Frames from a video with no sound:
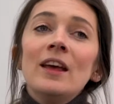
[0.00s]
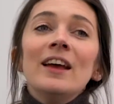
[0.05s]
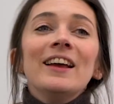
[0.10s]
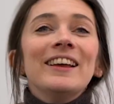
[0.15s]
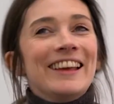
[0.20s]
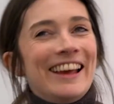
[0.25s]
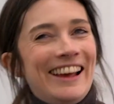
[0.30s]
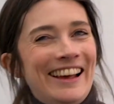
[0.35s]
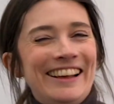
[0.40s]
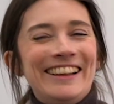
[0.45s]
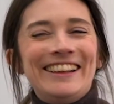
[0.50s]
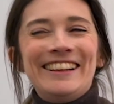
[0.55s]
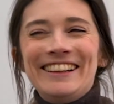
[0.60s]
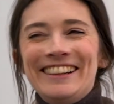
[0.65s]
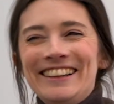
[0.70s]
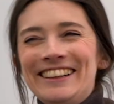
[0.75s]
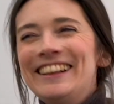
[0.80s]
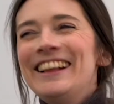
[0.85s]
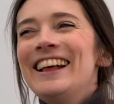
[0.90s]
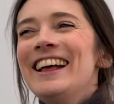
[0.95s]
Yeah,
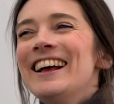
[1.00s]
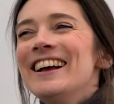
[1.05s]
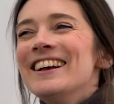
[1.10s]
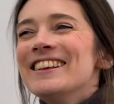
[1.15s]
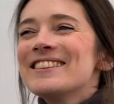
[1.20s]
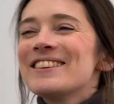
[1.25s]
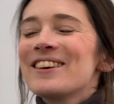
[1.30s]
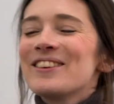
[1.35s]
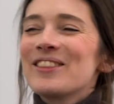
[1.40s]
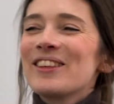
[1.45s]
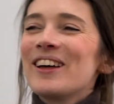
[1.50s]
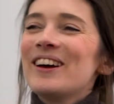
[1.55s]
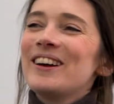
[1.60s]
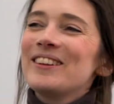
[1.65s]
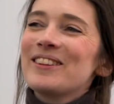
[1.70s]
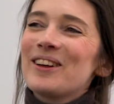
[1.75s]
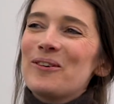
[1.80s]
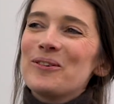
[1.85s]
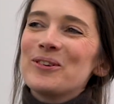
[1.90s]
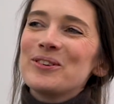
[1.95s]
so that
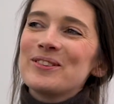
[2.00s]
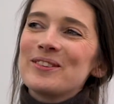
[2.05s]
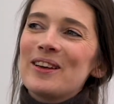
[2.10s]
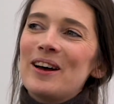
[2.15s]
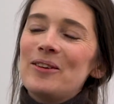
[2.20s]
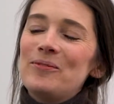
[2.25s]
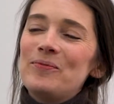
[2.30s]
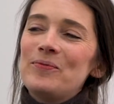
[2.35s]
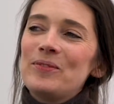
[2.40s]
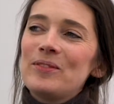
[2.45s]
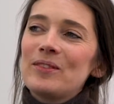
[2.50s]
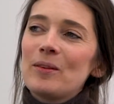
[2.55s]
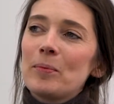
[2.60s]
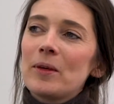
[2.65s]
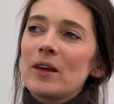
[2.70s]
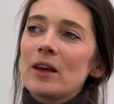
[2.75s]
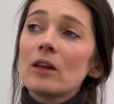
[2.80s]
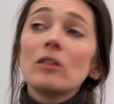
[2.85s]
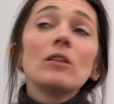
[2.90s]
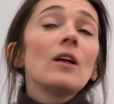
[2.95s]
was
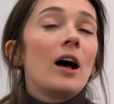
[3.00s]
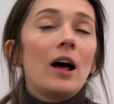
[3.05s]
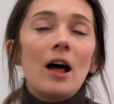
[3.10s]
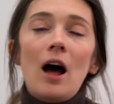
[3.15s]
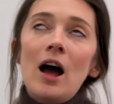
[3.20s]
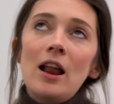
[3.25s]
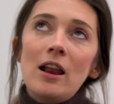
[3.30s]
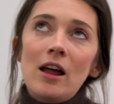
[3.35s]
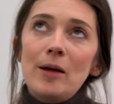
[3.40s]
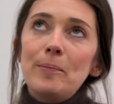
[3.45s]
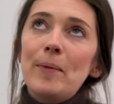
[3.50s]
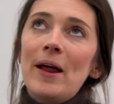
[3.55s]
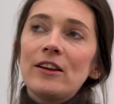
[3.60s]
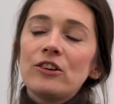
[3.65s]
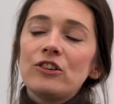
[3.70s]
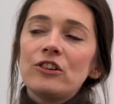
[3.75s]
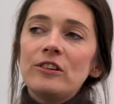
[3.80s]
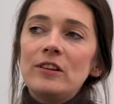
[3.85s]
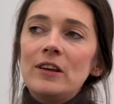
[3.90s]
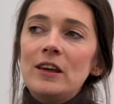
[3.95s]
something, and I line
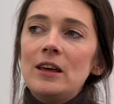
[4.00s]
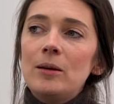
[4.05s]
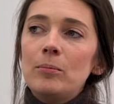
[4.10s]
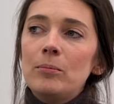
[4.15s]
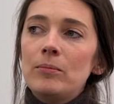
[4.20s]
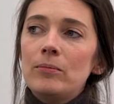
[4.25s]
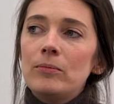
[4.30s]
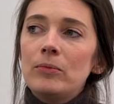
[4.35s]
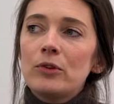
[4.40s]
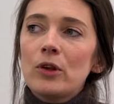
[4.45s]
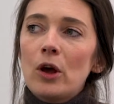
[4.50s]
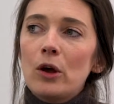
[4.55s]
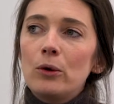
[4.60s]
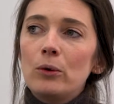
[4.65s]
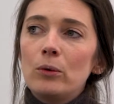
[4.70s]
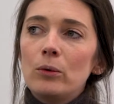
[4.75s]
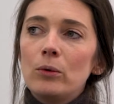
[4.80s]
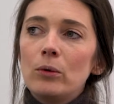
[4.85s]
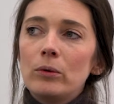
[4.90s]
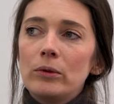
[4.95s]
manage a team.
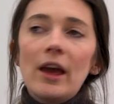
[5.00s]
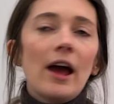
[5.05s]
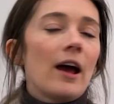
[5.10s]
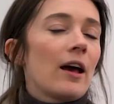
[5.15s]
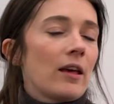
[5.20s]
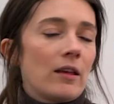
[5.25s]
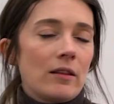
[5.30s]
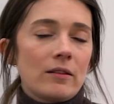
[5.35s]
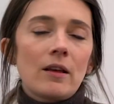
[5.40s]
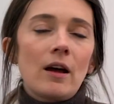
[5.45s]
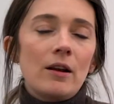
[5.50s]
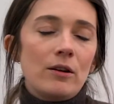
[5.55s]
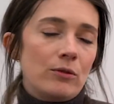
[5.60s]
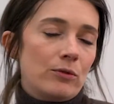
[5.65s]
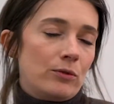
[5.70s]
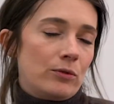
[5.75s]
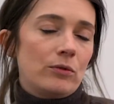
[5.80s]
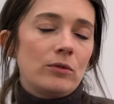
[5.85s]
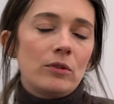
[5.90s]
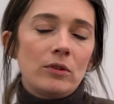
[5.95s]
So yeah, it's kind of
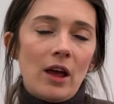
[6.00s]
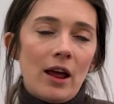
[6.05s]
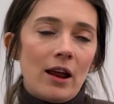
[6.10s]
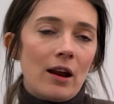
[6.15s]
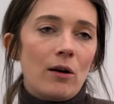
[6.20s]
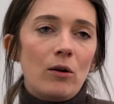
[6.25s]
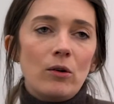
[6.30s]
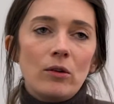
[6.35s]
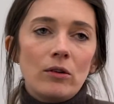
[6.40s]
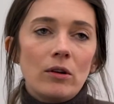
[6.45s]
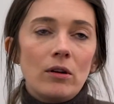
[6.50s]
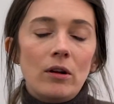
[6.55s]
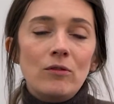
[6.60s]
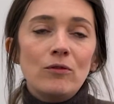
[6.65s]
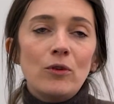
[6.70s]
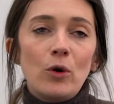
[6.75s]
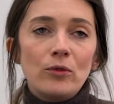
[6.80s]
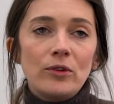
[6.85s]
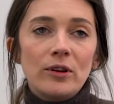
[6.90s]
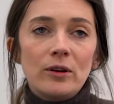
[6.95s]
getting
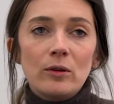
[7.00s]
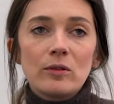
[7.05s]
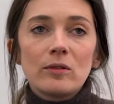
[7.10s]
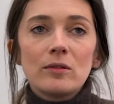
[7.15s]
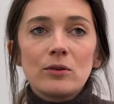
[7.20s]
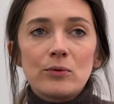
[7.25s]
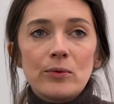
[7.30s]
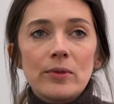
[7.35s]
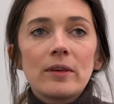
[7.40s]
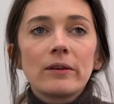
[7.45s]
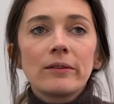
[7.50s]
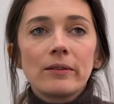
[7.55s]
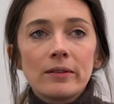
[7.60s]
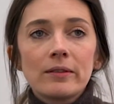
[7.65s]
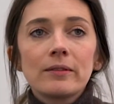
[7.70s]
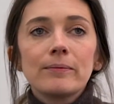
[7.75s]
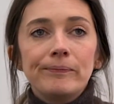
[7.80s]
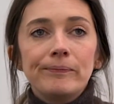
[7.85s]
involved in lots of different things.